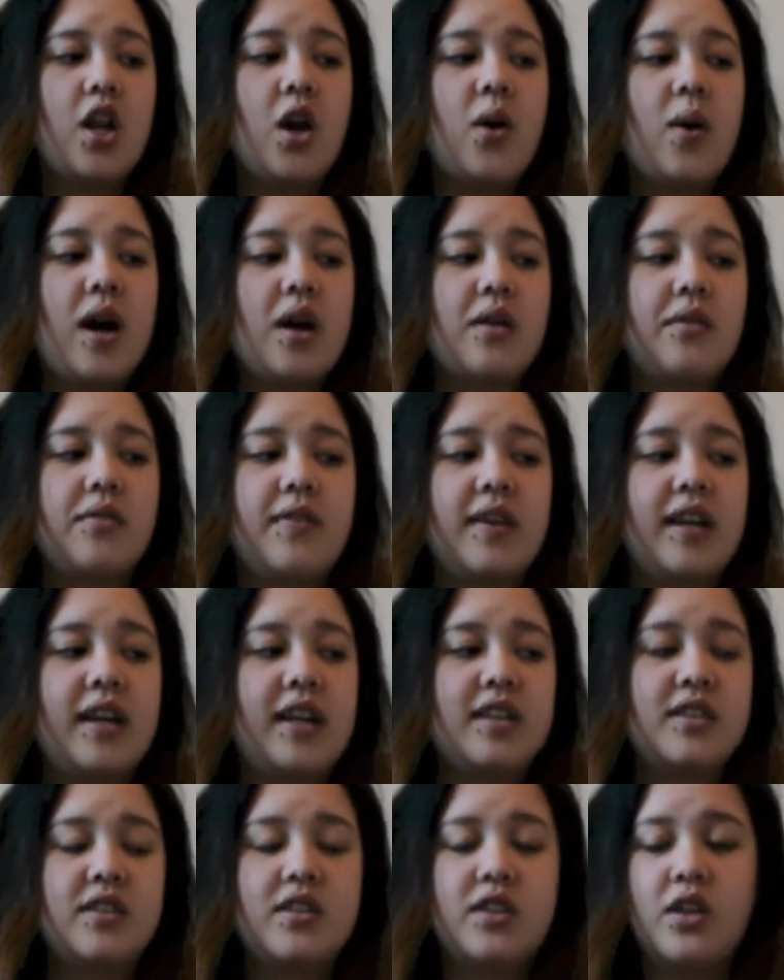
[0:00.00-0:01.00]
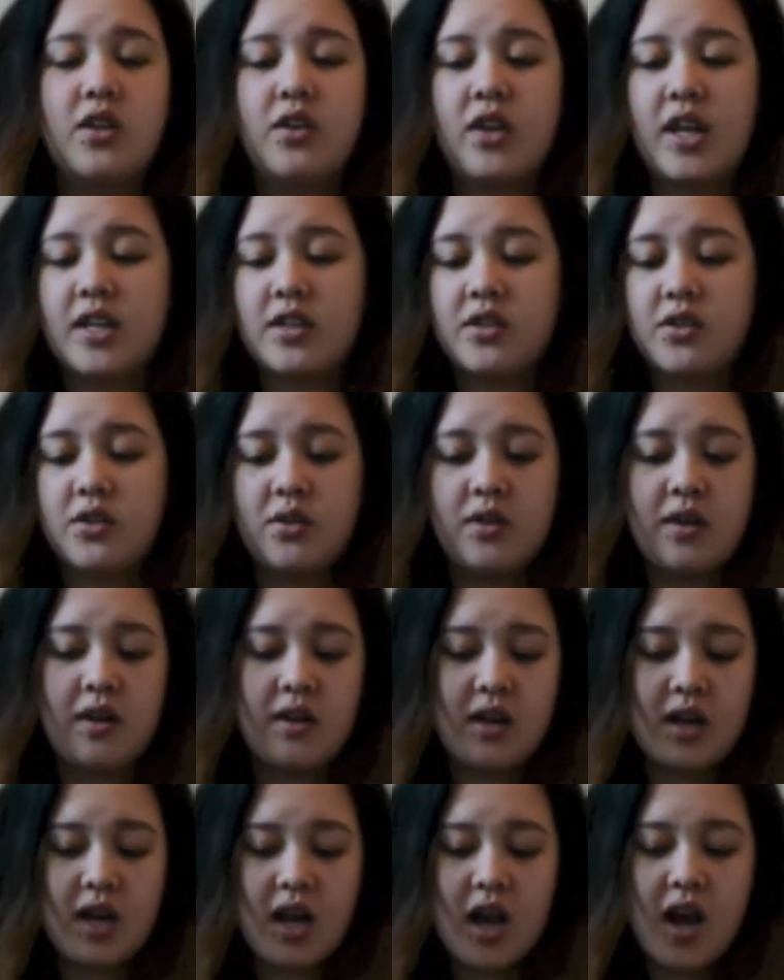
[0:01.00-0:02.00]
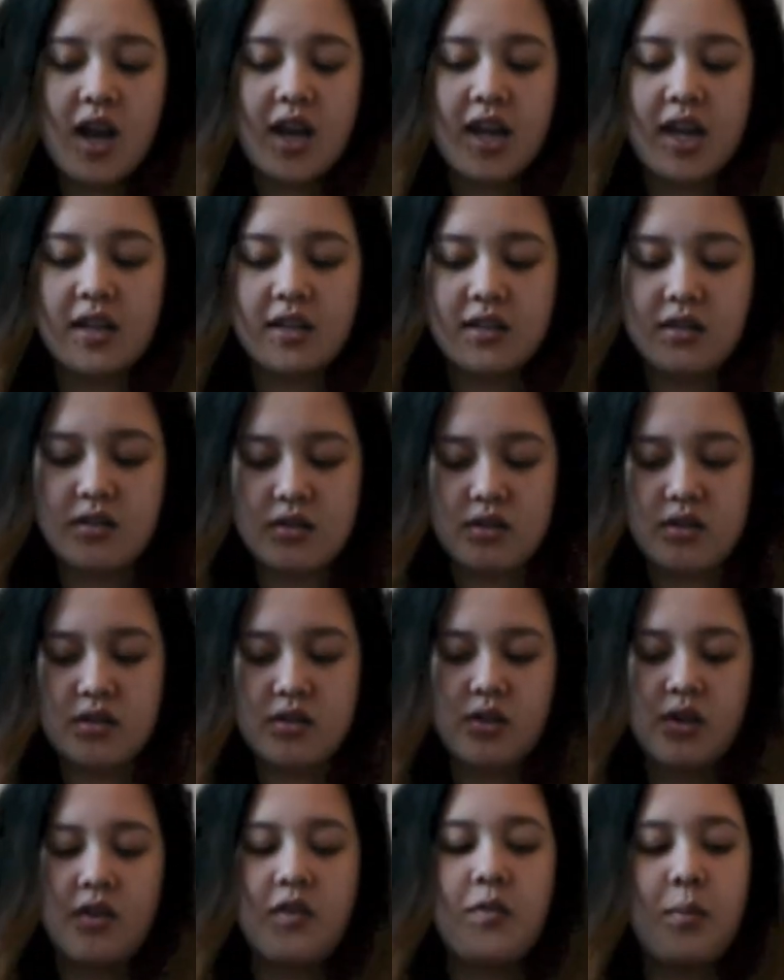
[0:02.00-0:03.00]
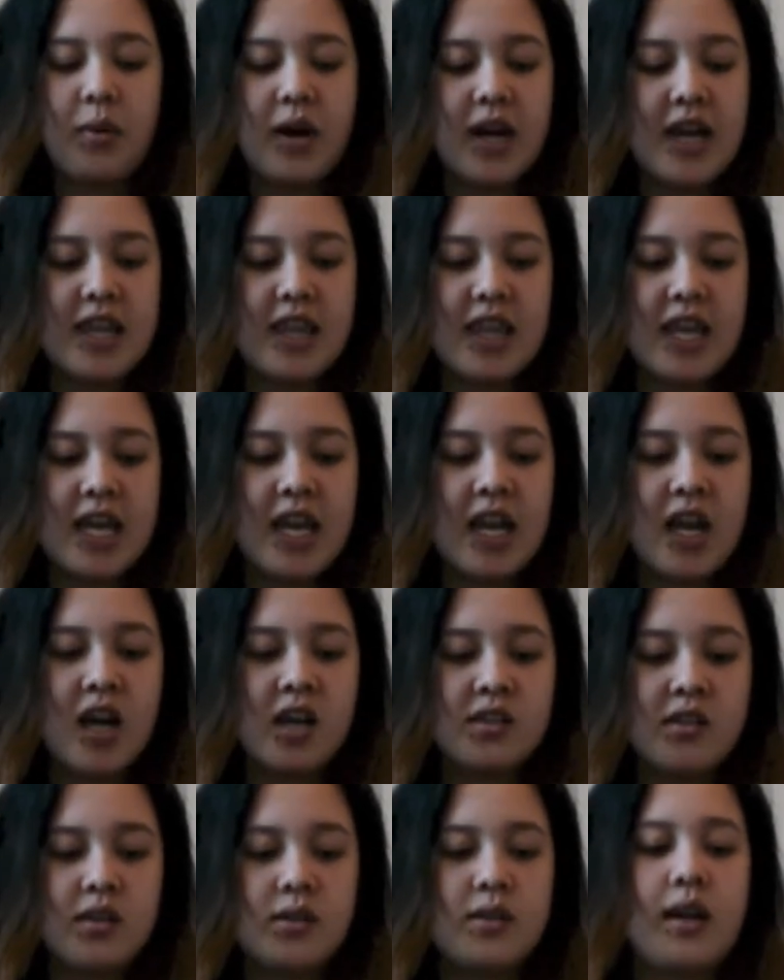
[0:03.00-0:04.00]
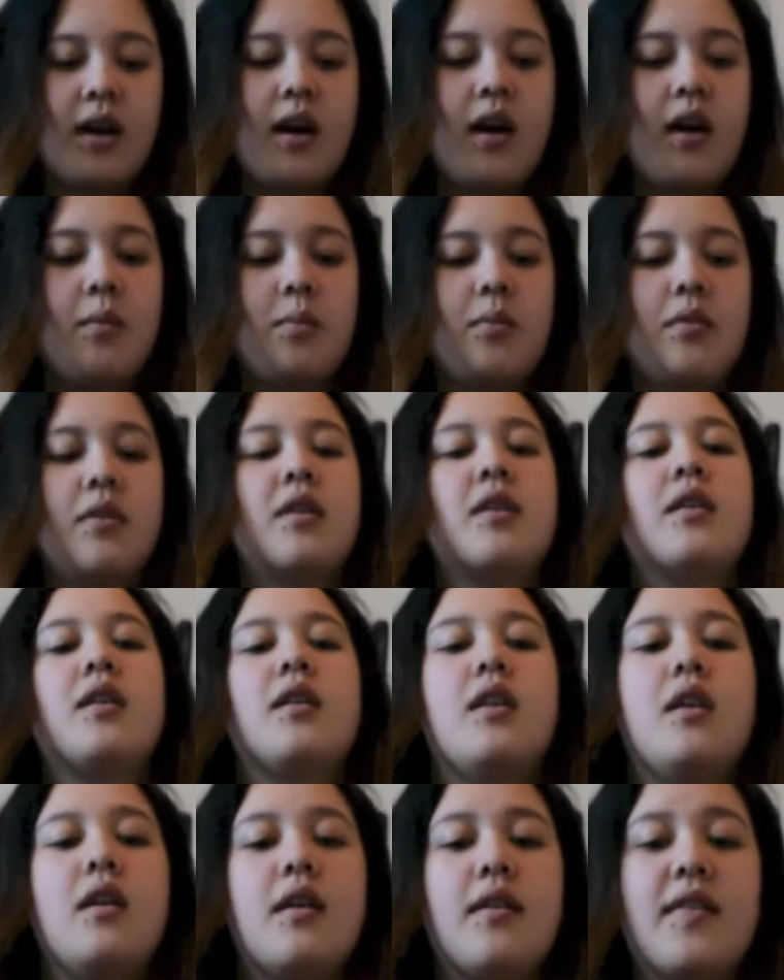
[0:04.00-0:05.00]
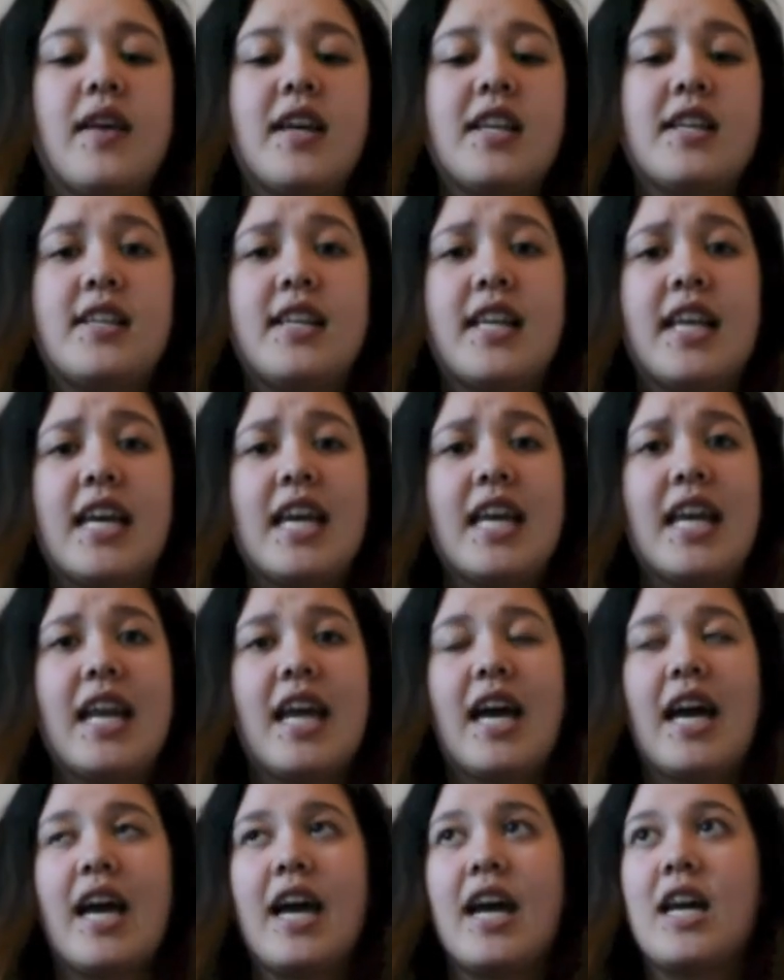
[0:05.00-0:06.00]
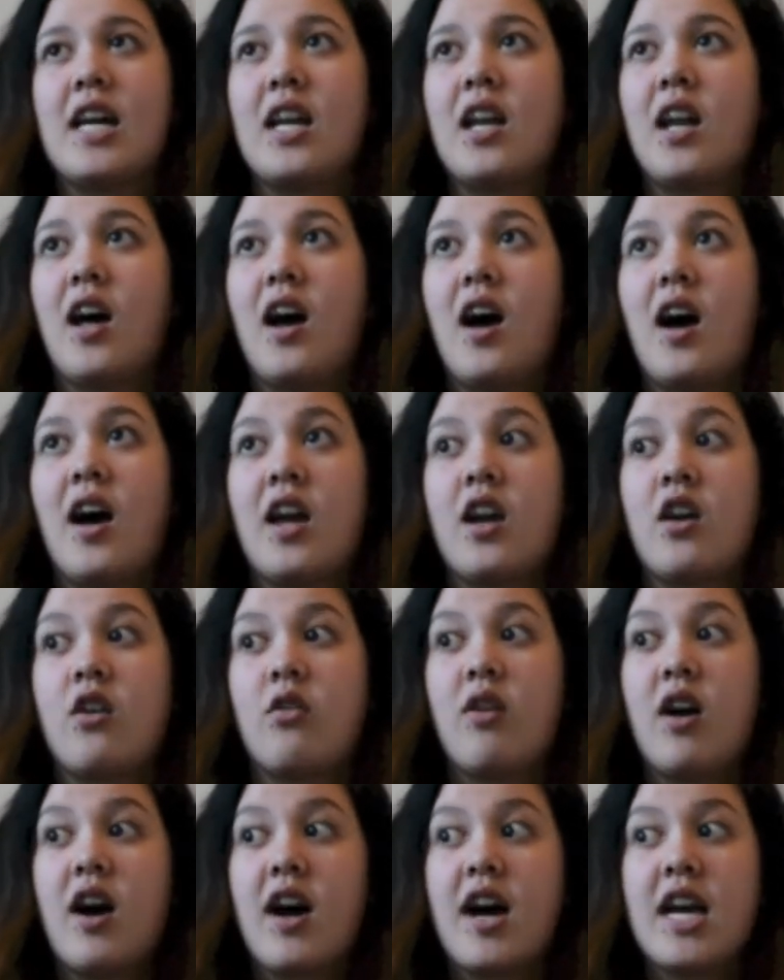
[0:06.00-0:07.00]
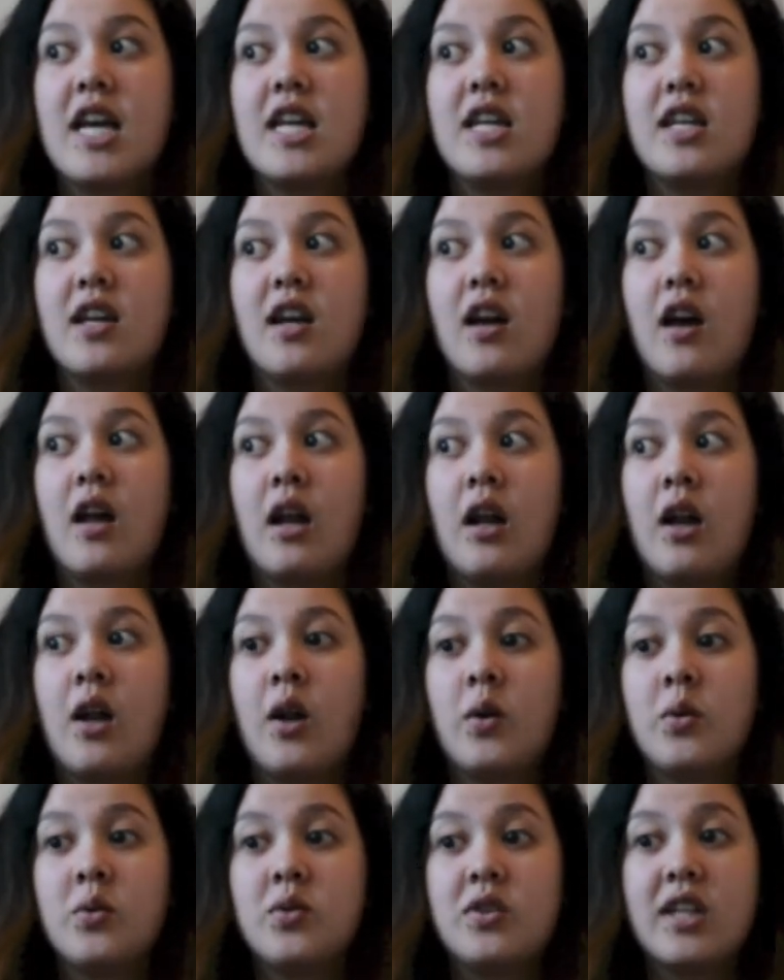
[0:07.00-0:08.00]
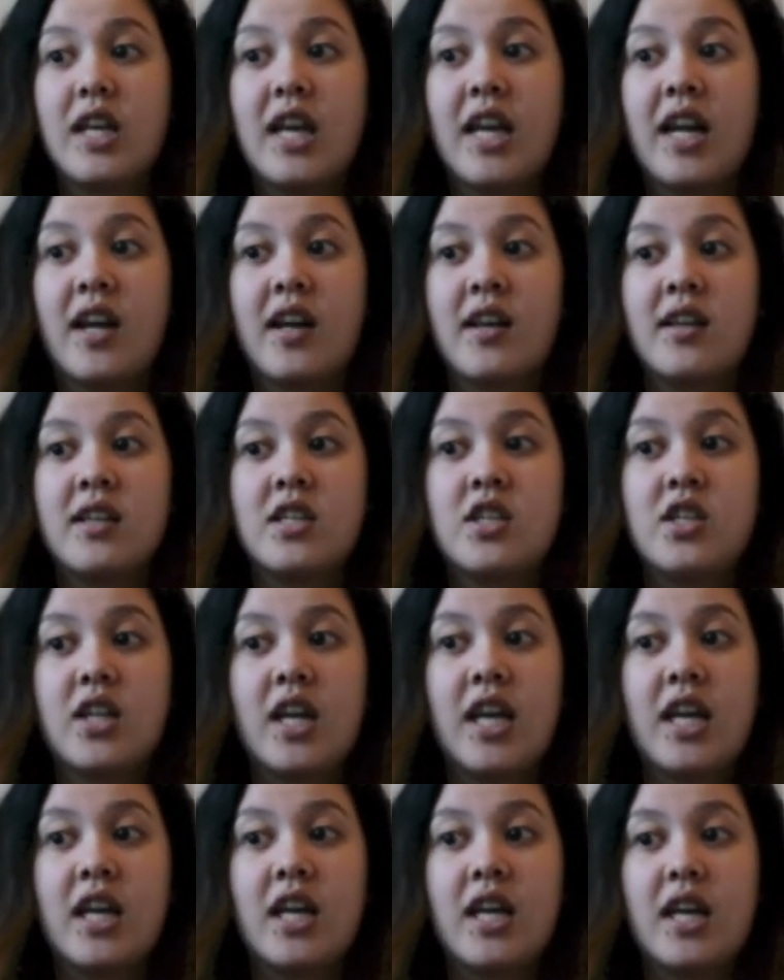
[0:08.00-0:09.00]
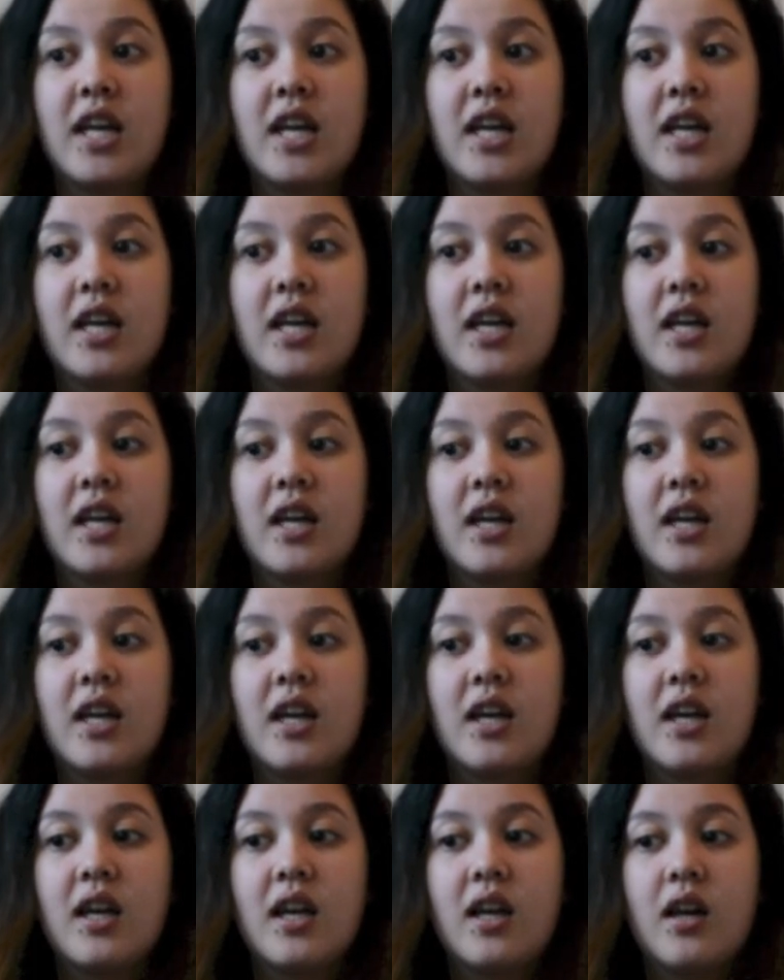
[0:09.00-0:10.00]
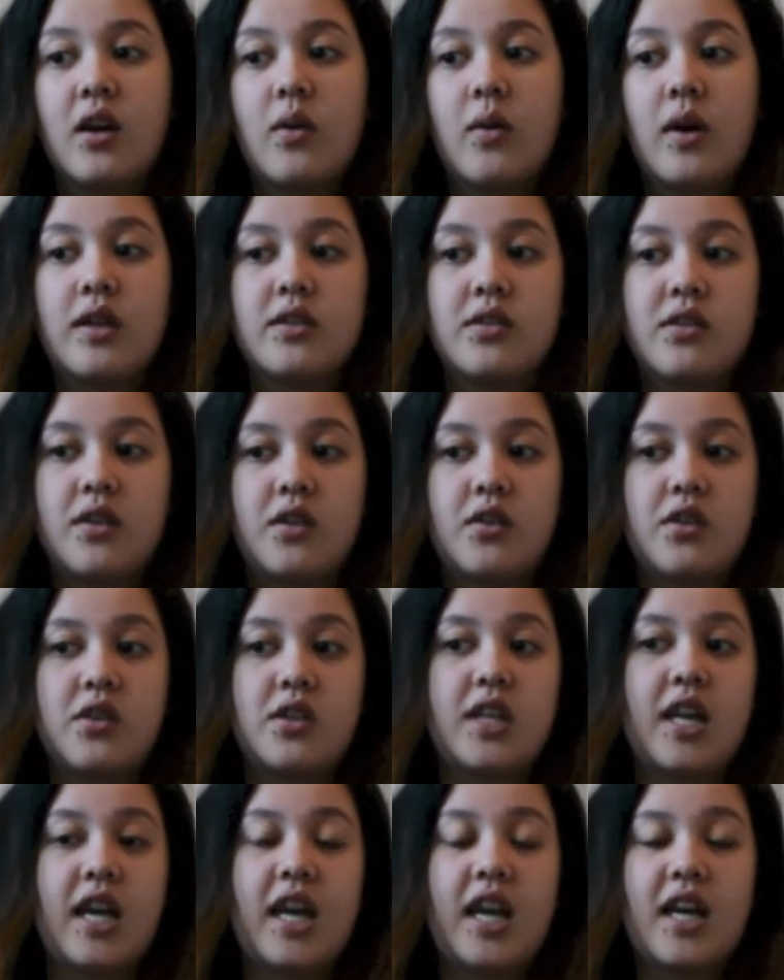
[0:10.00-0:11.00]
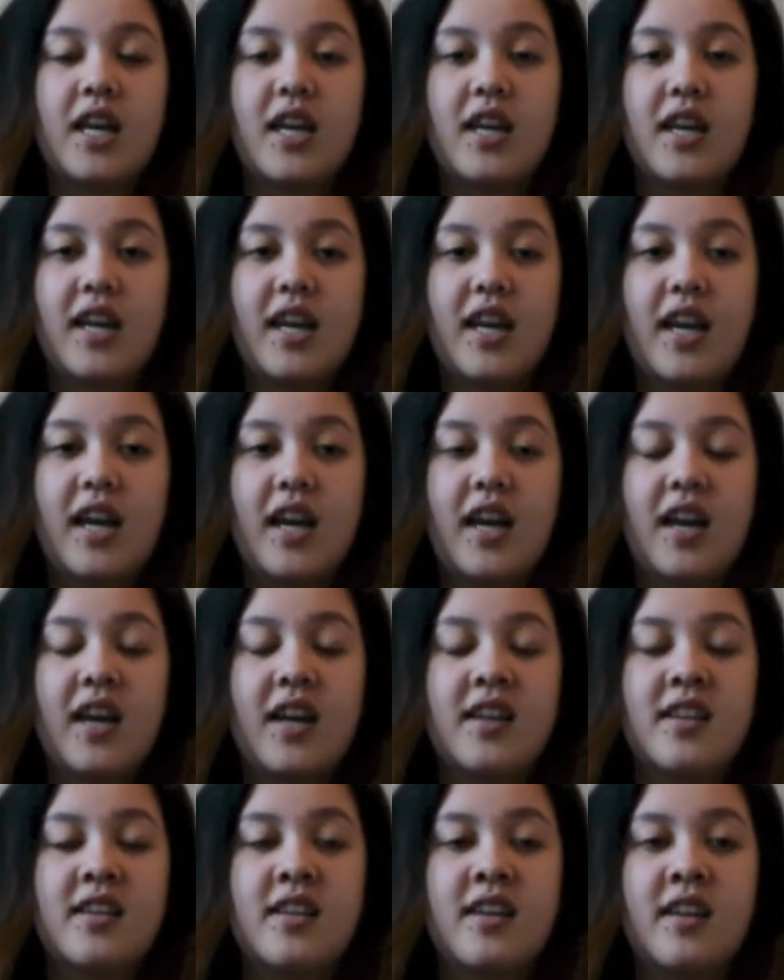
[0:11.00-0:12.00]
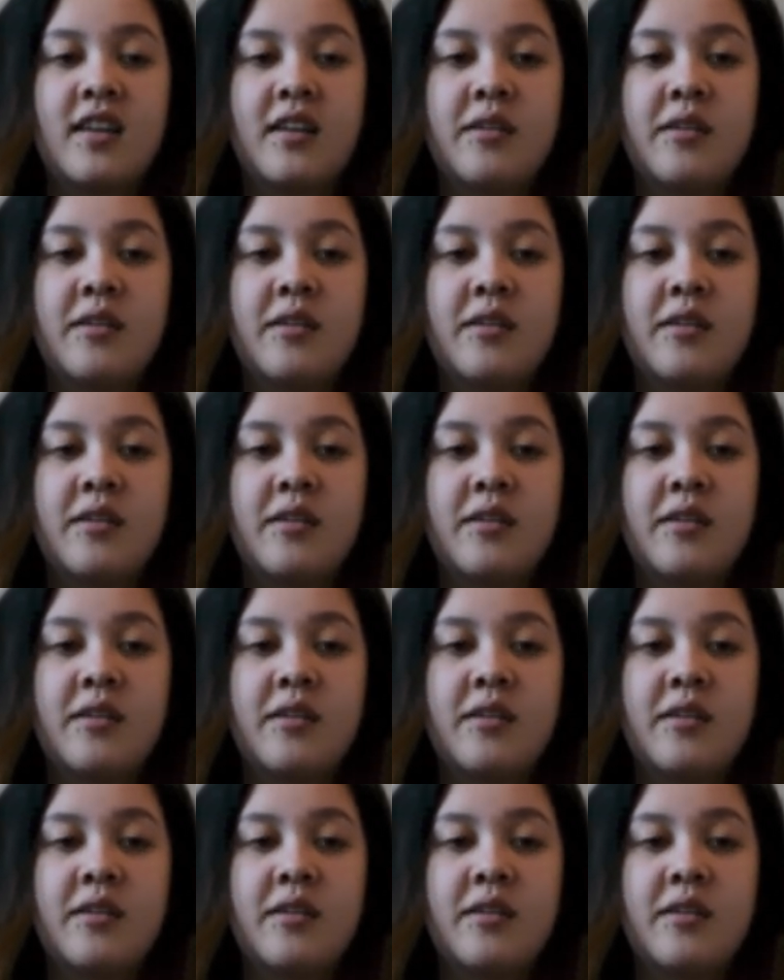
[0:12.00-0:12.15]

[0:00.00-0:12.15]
how it feels. You get I get short of breath, and I sort of hyperventilate, and I cried a lot, and I shake. Well, I started to shake, and